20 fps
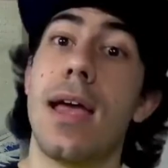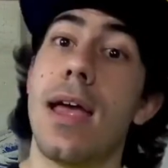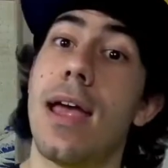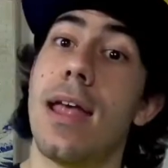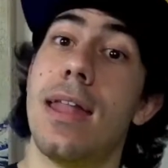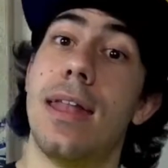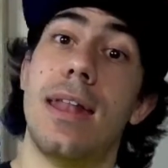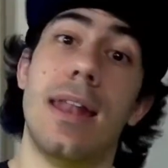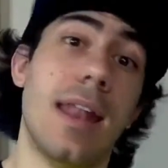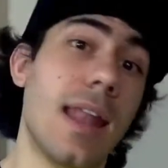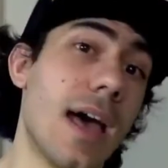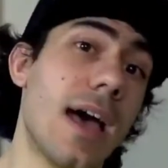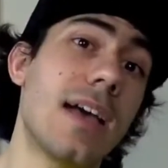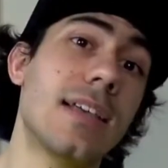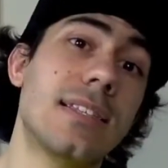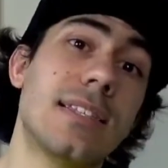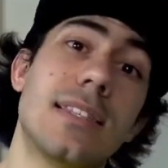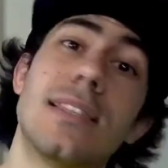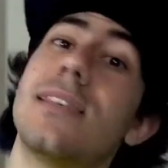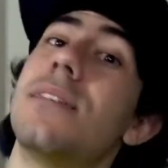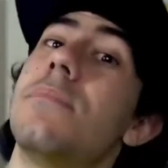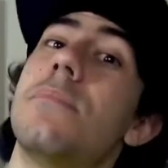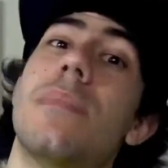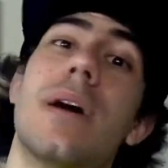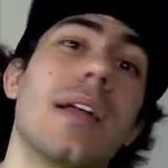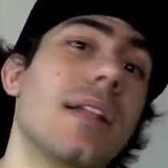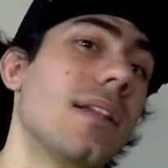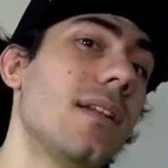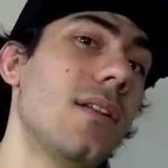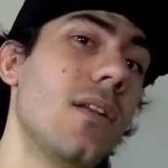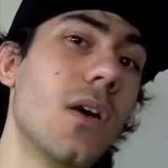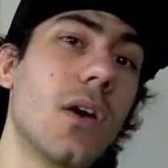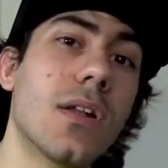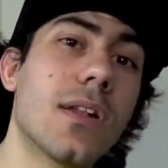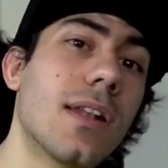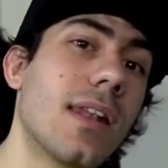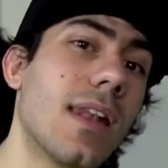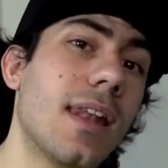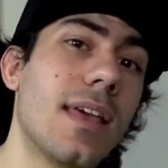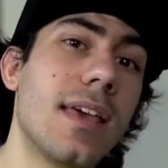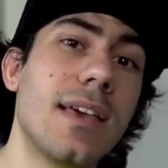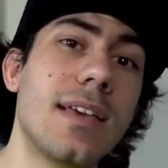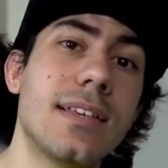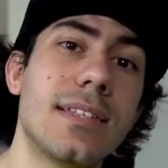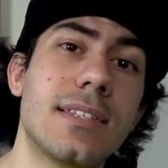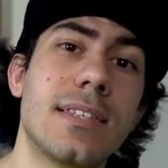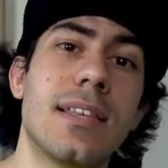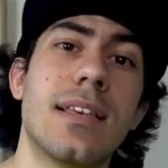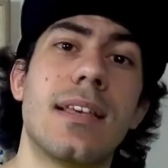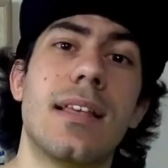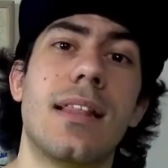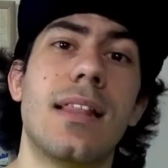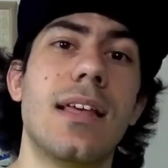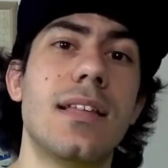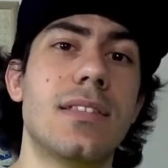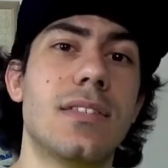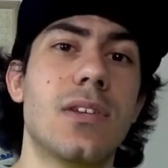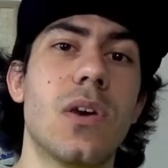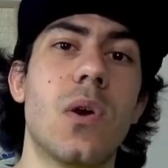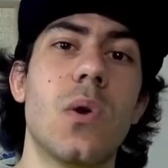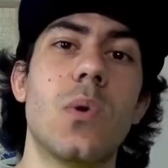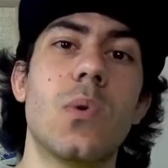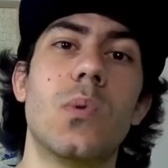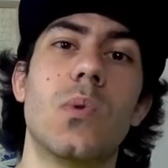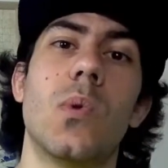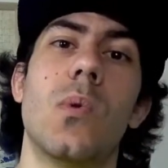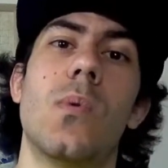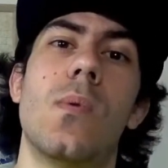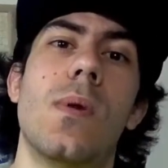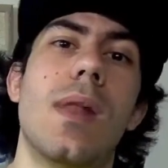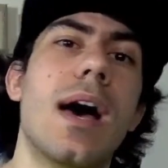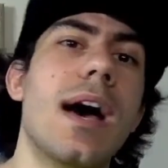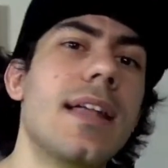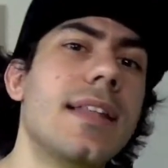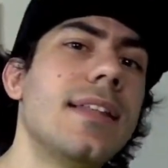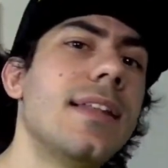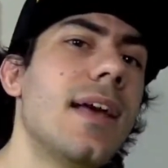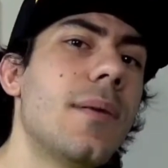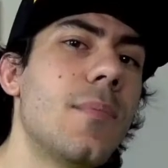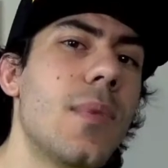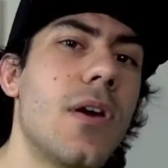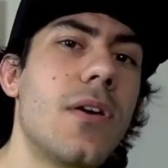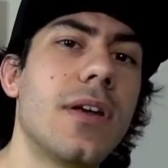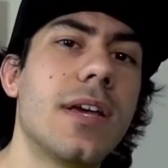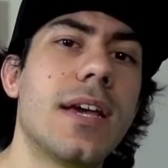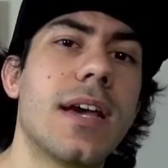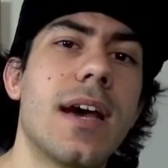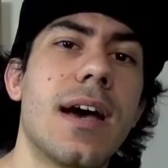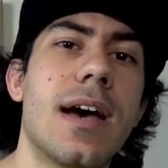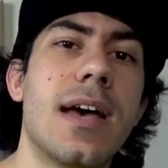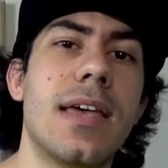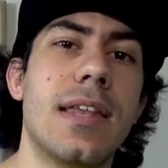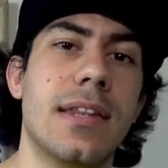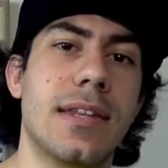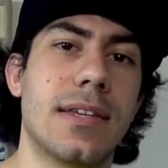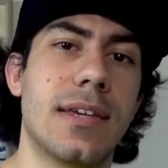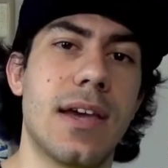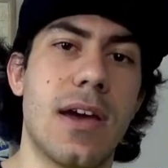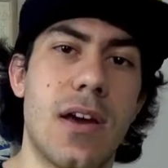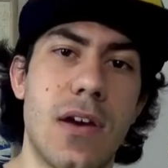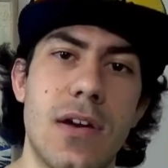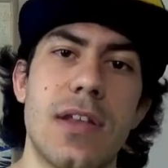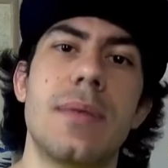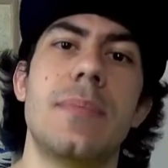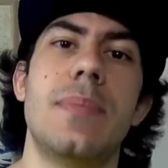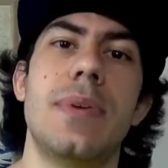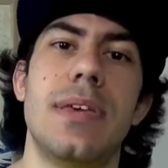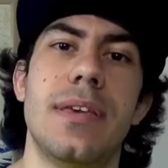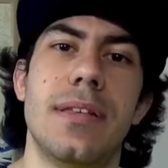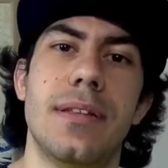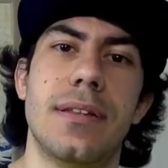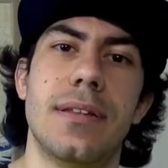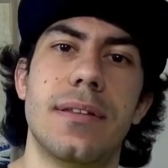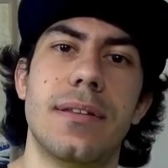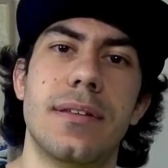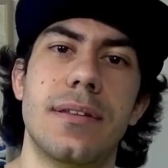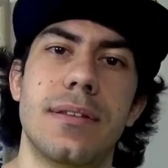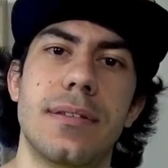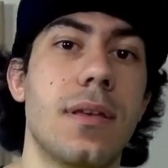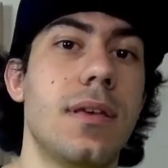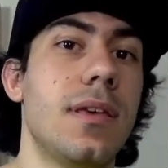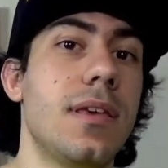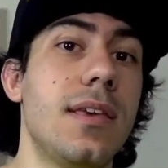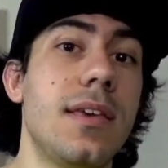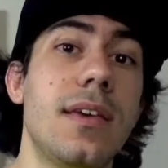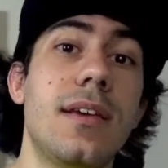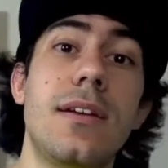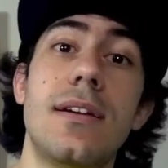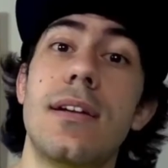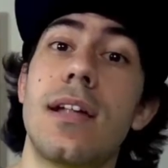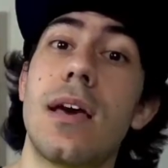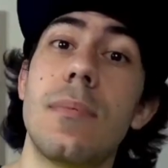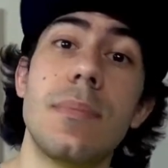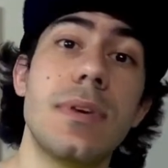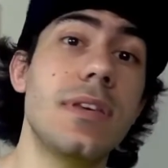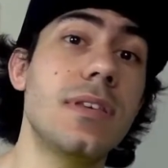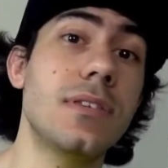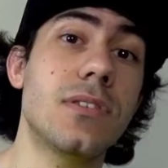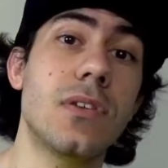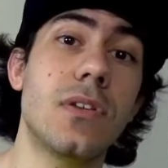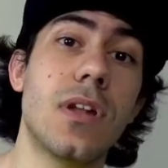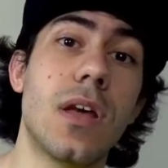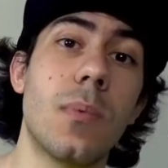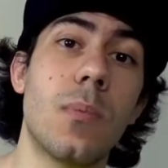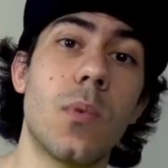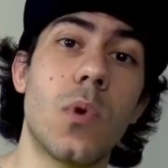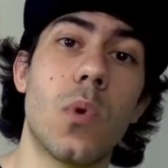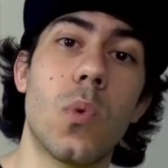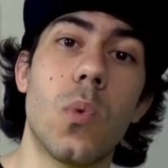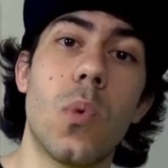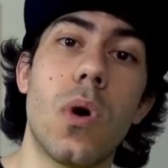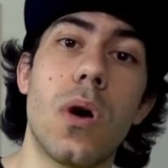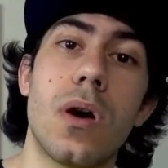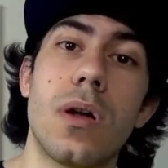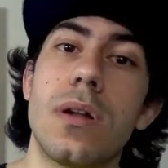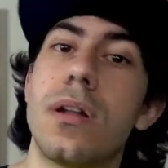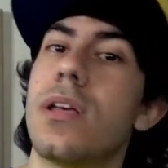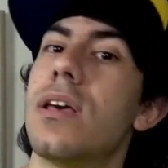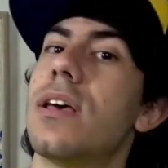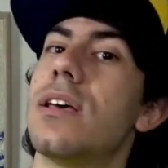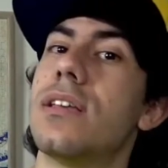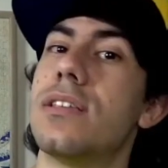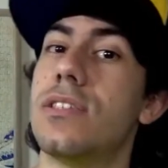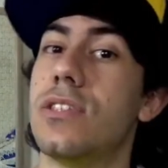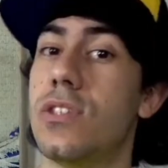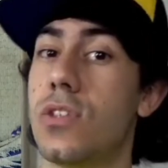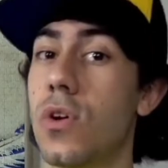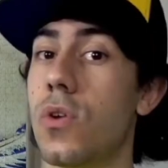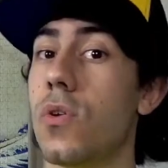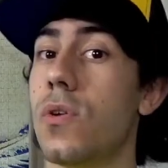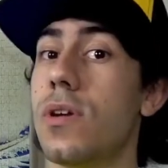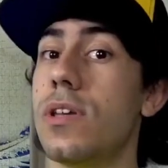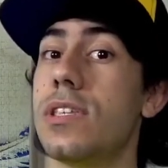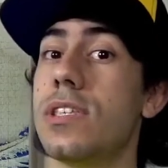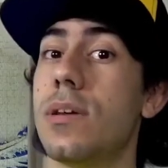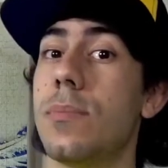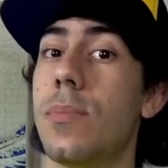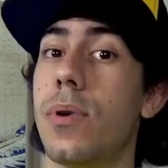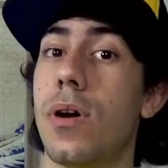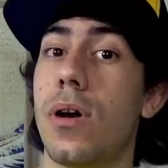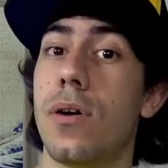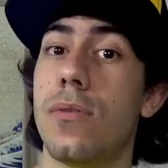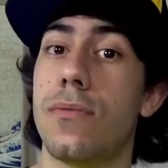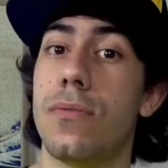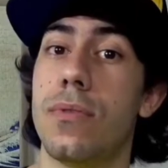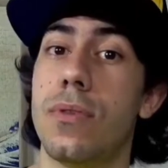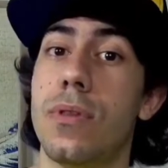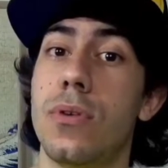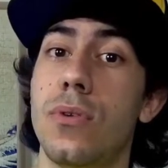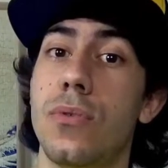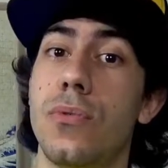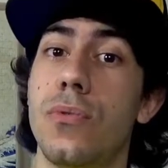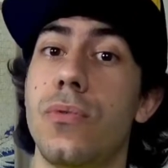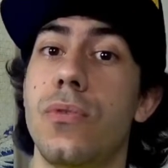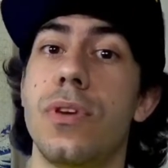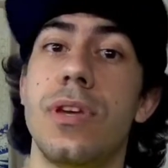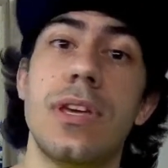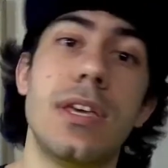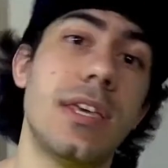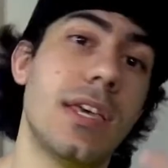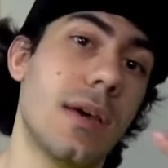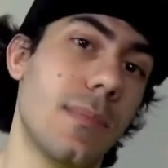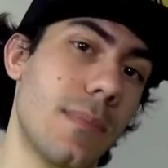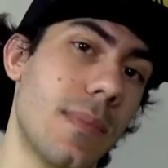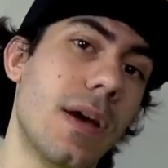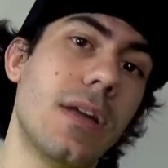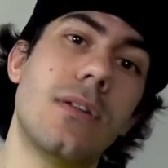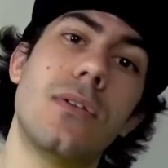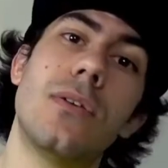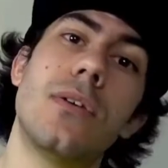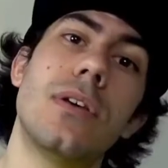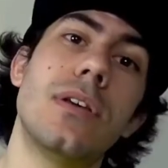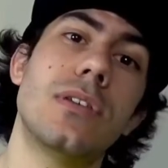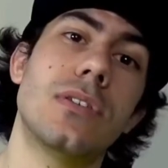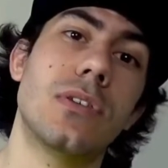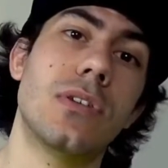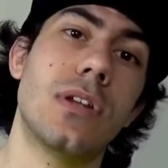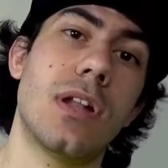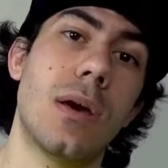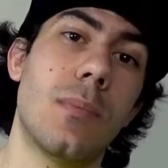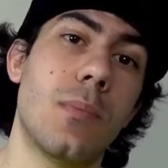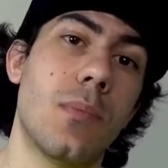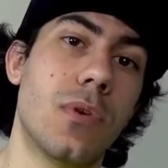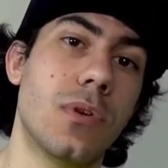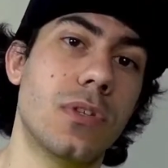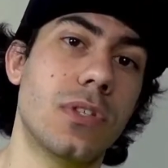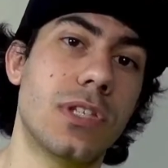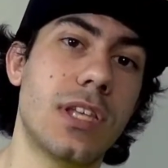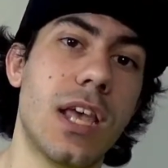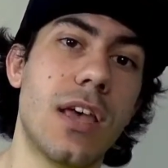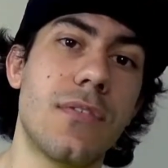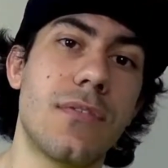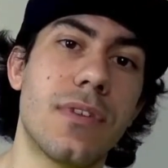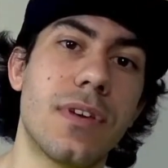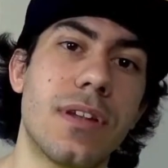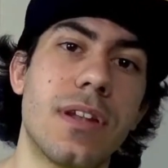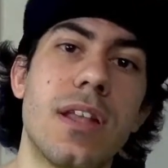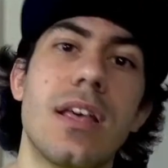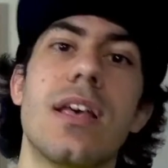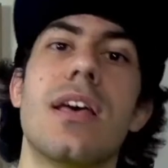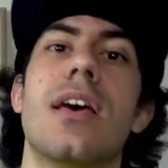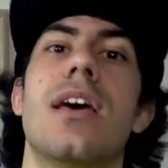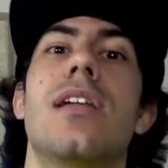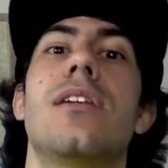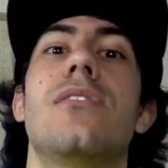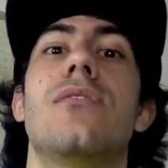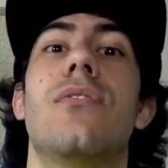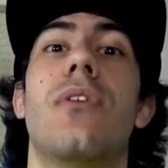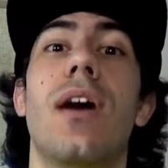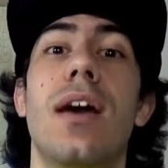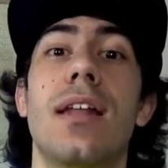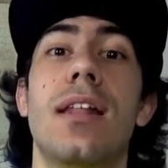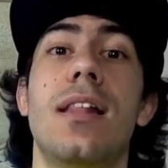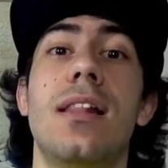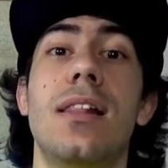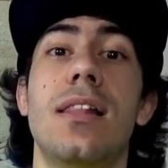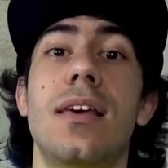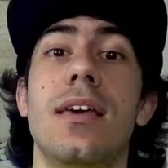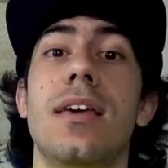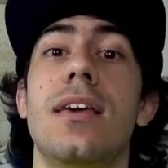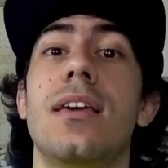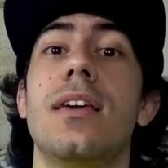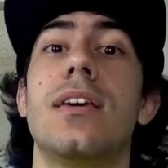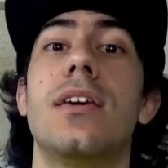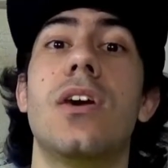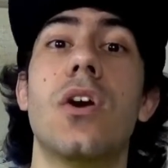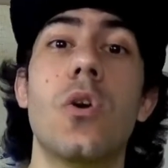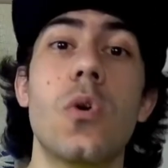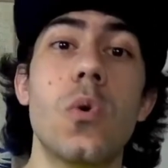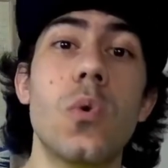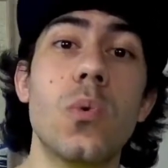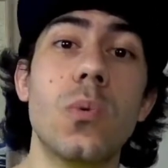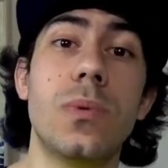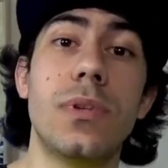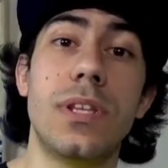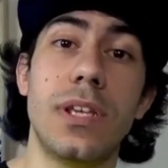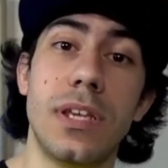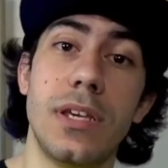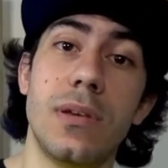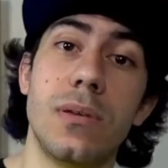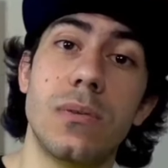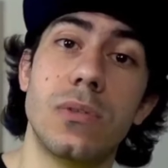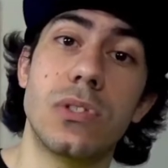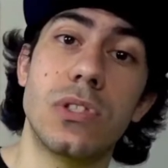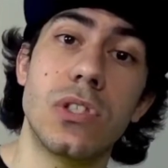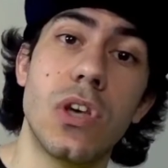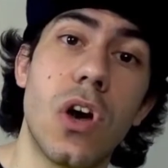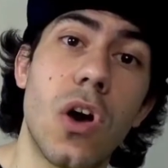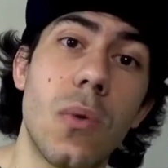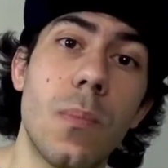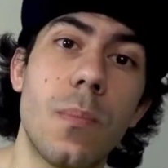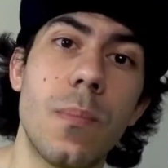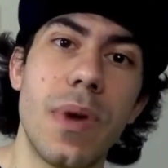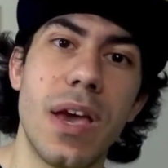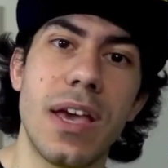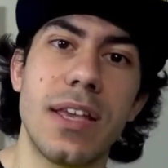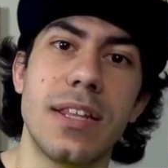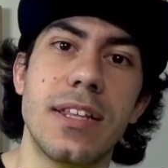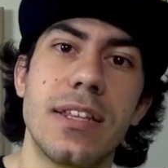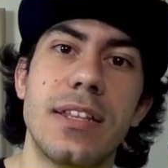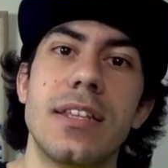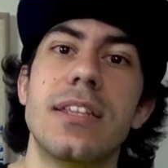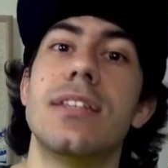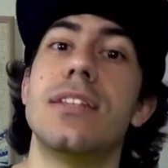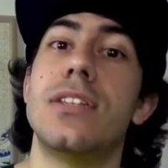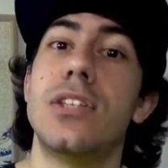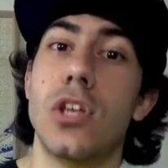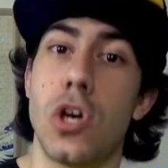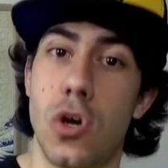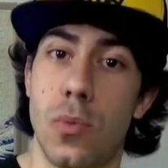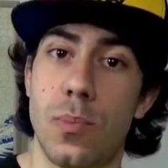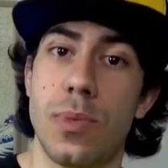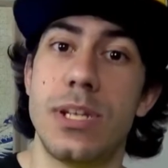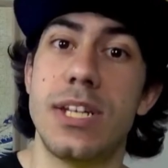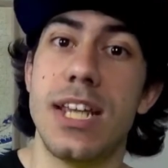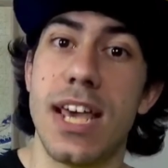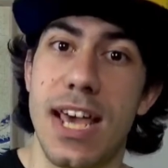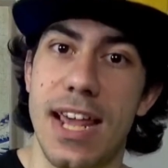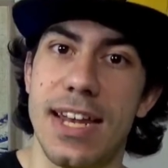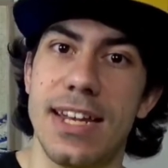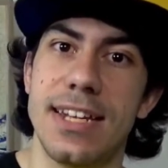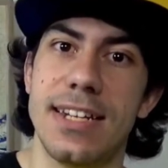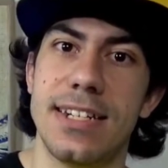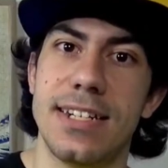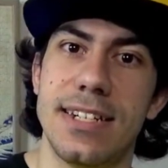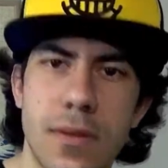And last but not least, let's go to Latin America and Caribbean. Here Nami is on number 1, Zoro is above Luffy, Yamato is on number 7, and finally Goldie Usopp made it in top 10.